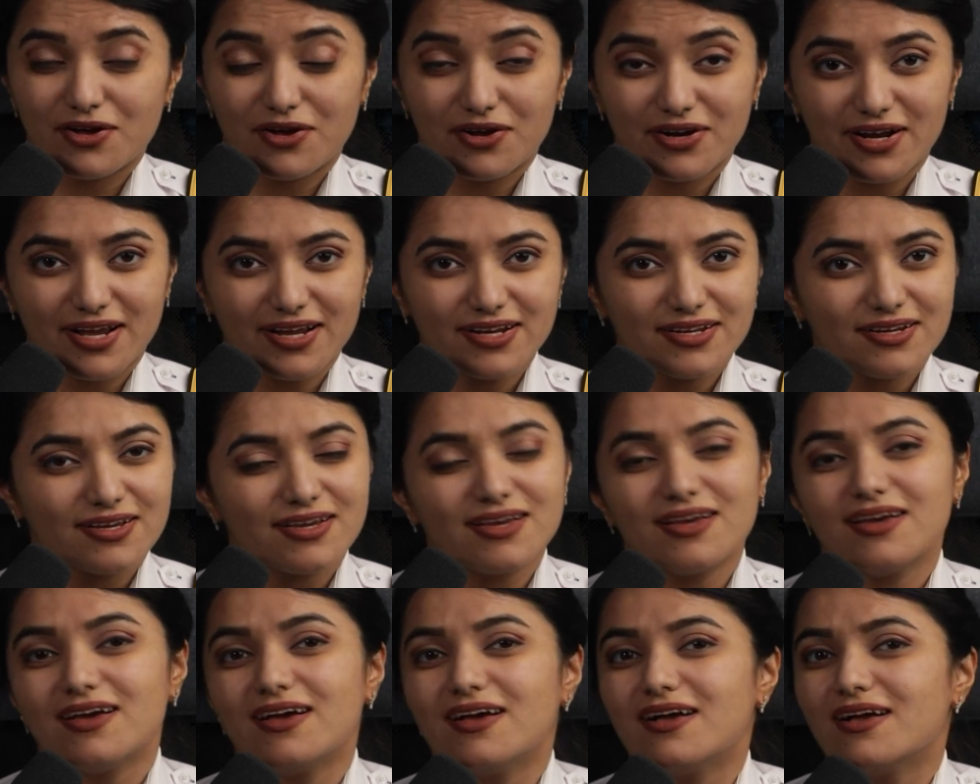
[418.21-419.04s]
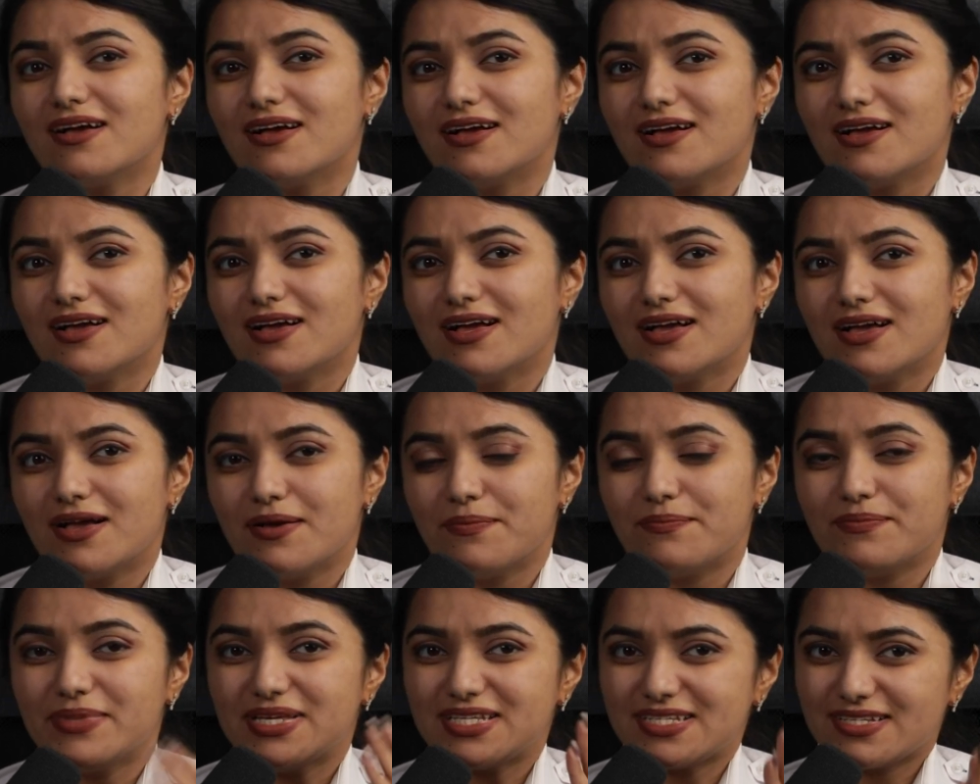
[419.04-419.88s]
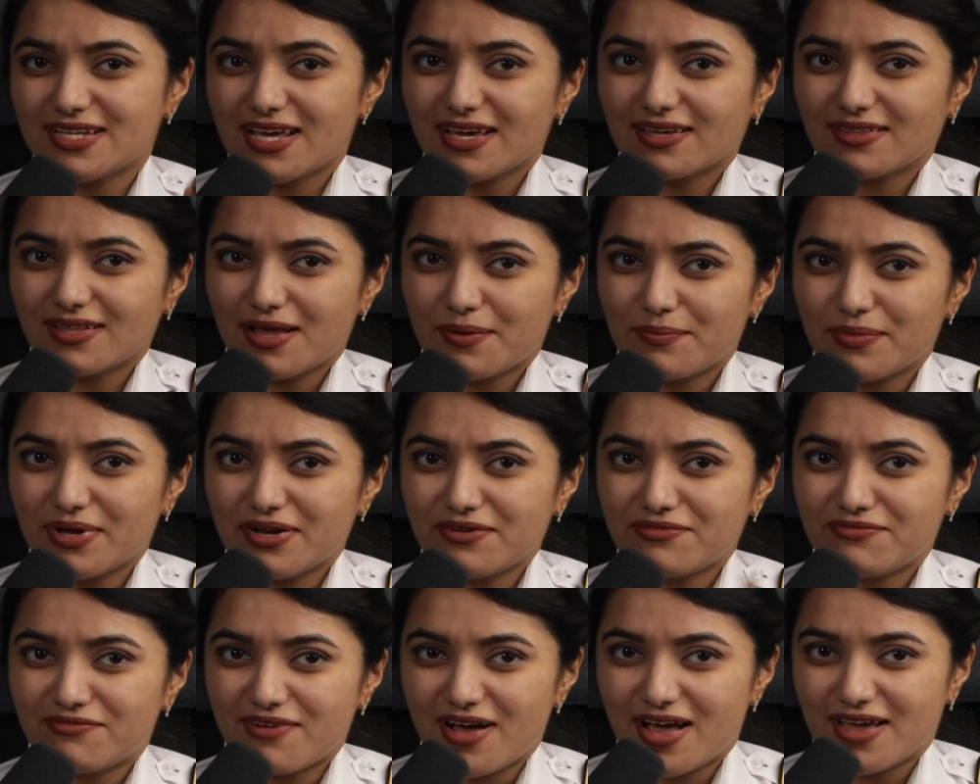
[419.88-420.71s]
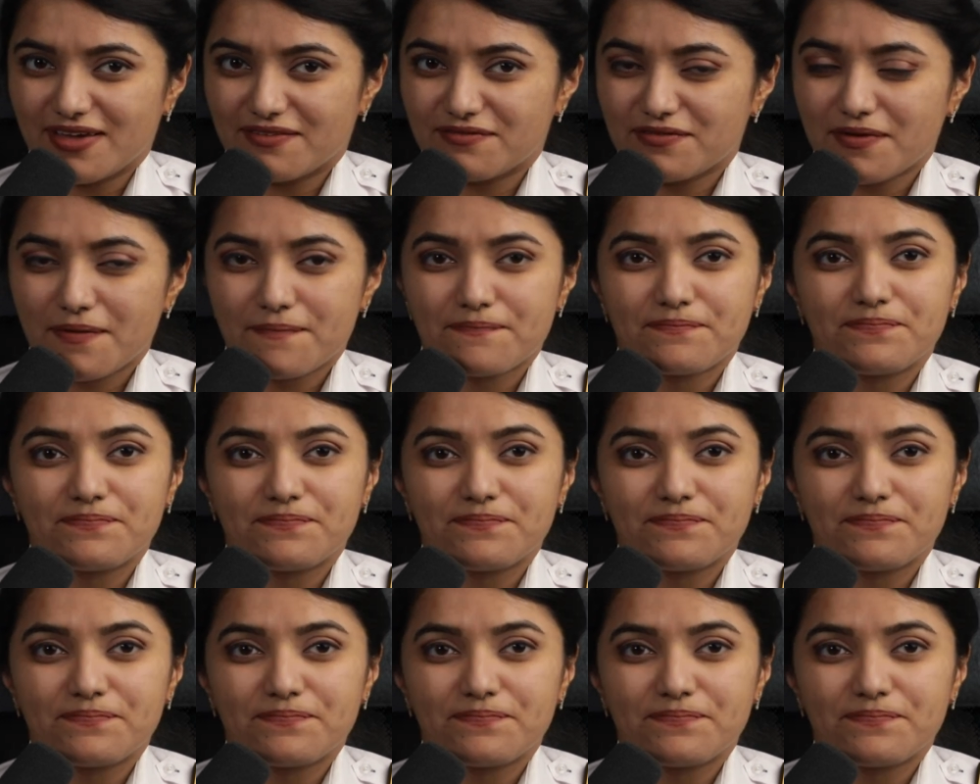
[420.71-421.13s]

Alright. Mistake number 5.